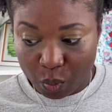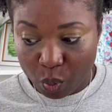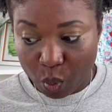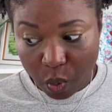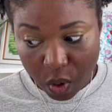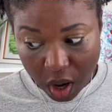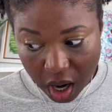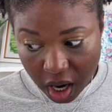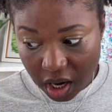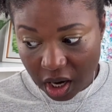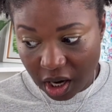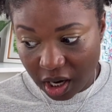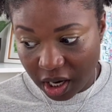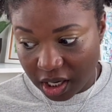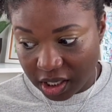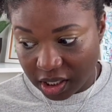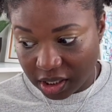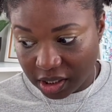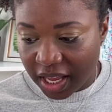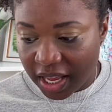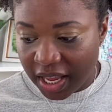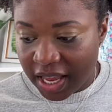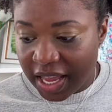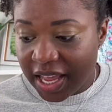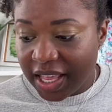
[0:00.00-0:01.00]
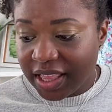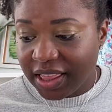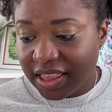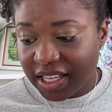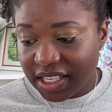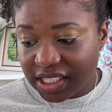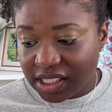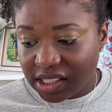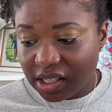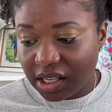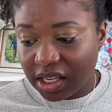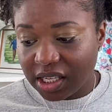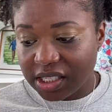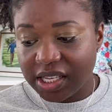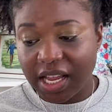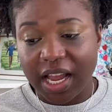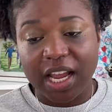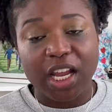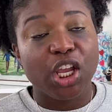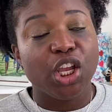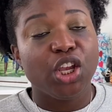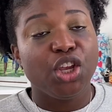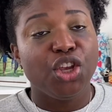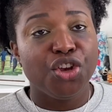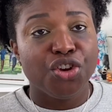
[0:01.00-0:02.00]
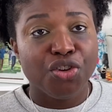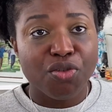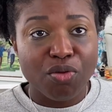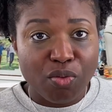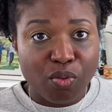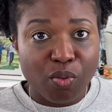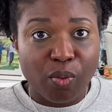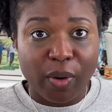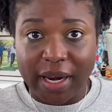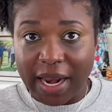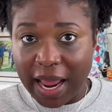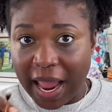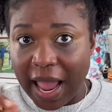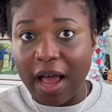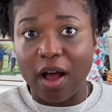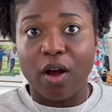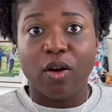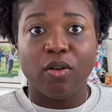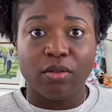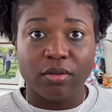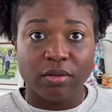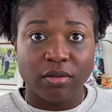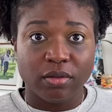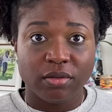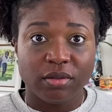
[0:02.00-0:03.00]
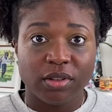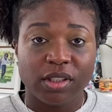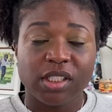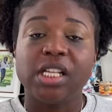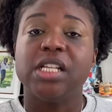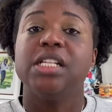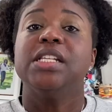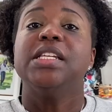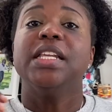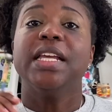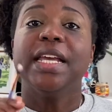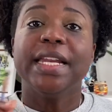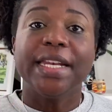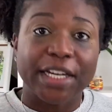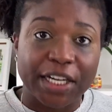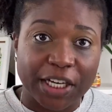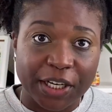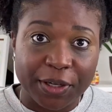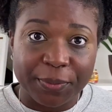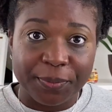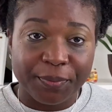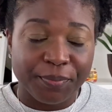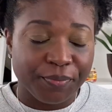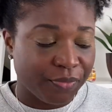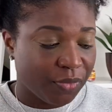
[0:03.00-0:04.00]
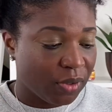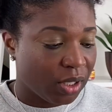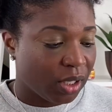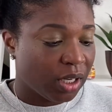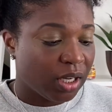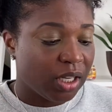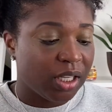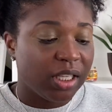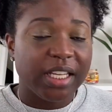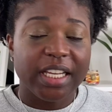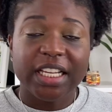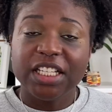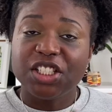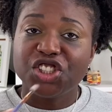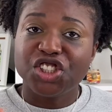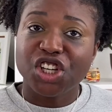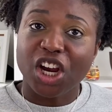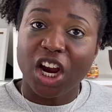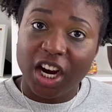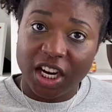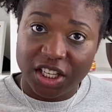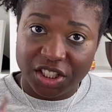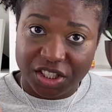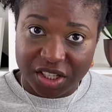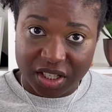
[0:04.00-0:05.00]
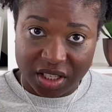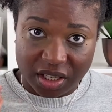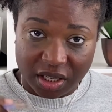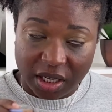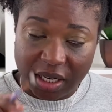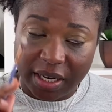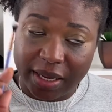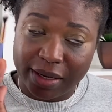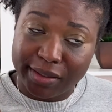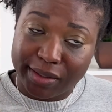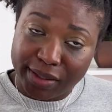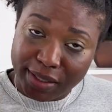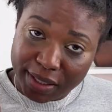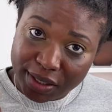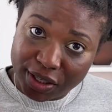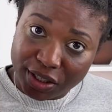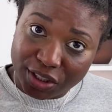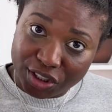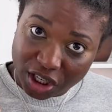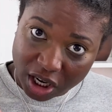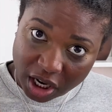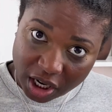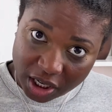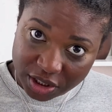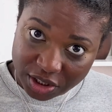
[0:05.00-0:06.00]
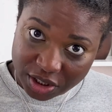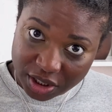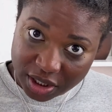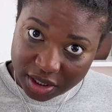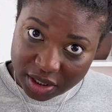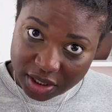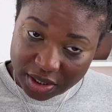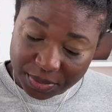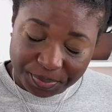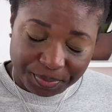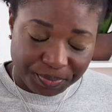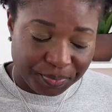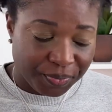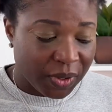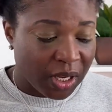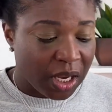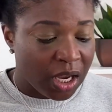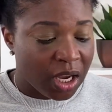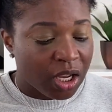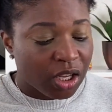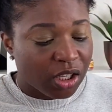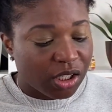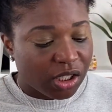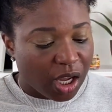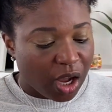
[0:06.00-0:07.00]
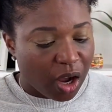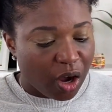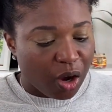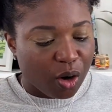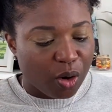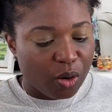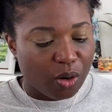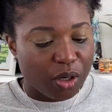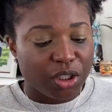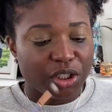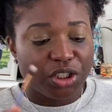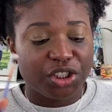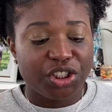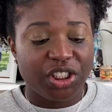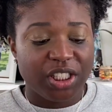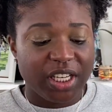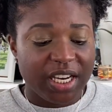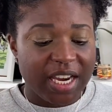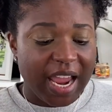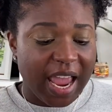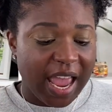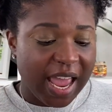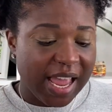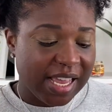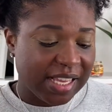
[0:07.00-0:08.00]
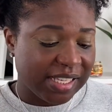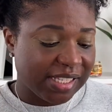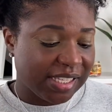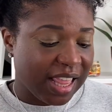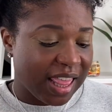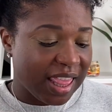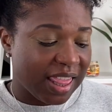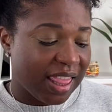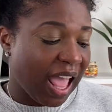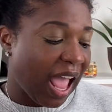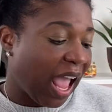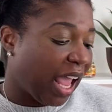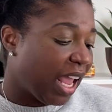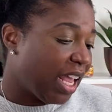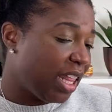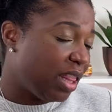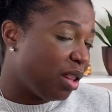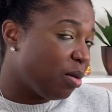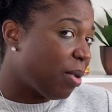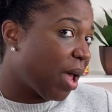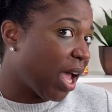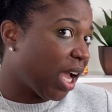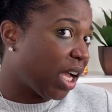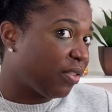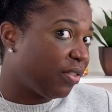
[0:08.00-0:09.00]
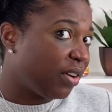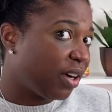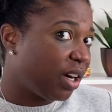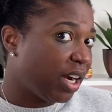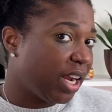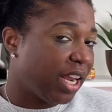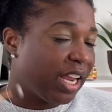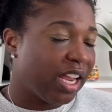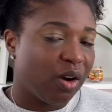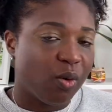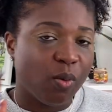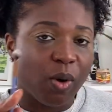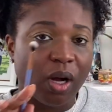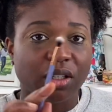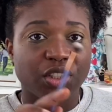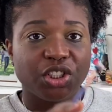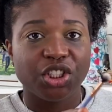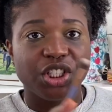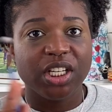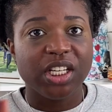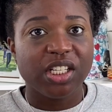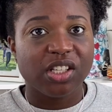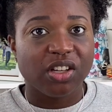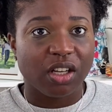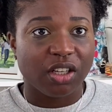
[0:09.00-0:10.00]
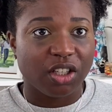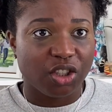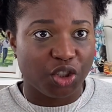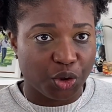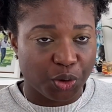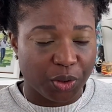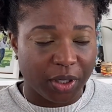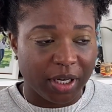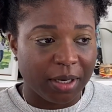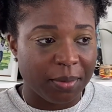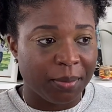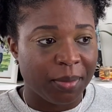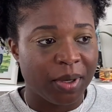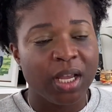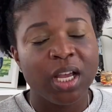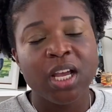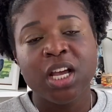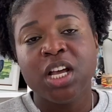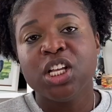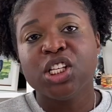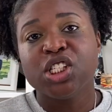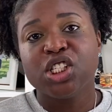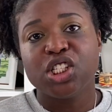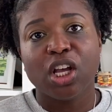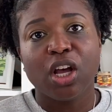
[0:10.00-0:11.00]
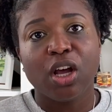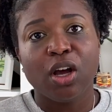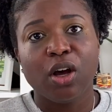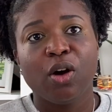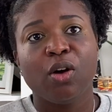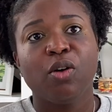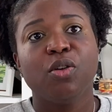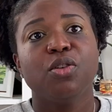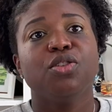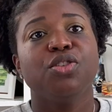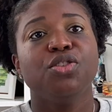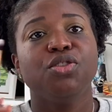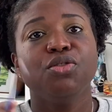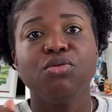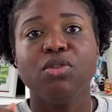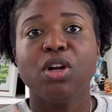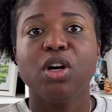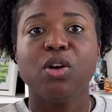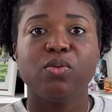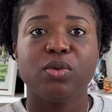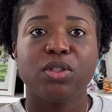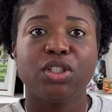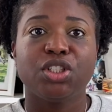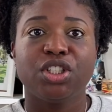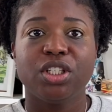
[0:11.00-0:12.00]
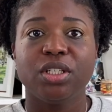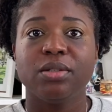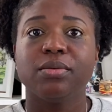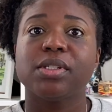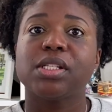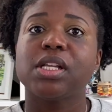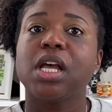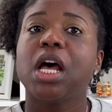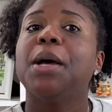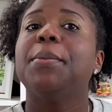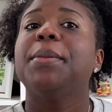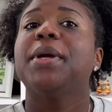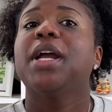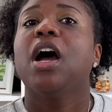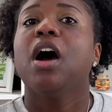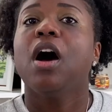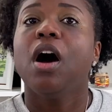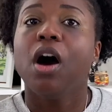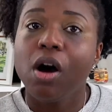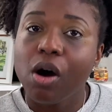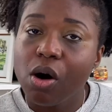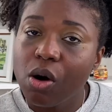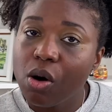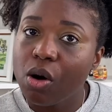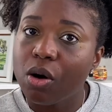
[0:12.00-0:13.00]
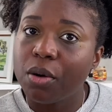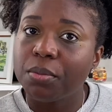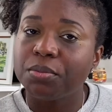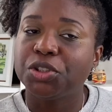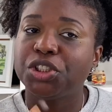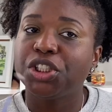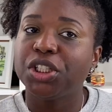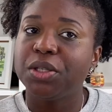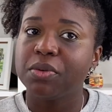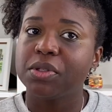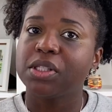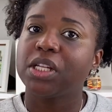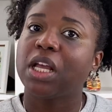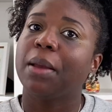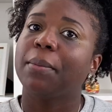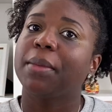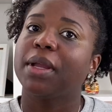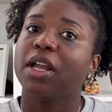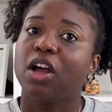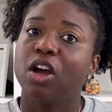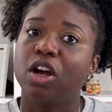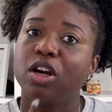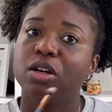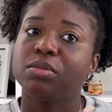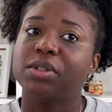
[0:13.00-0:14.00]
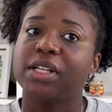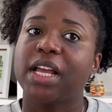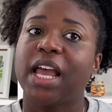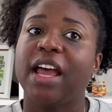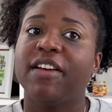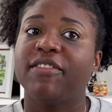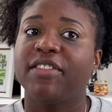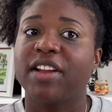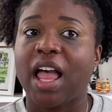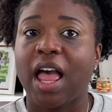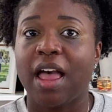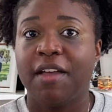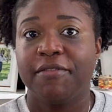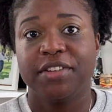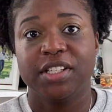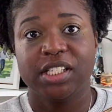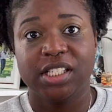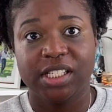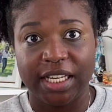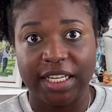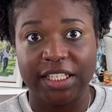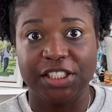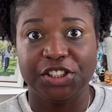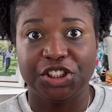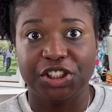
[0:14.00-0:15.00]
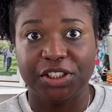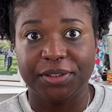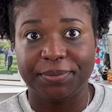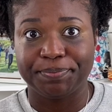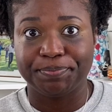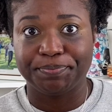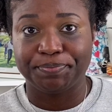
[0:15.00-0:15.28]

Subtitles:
work. This looks like you went out to dinner. These charges look like dinner charges. So she has that in the back of her head while she's on a trip. So, you know, when she was coming home to have a conversation.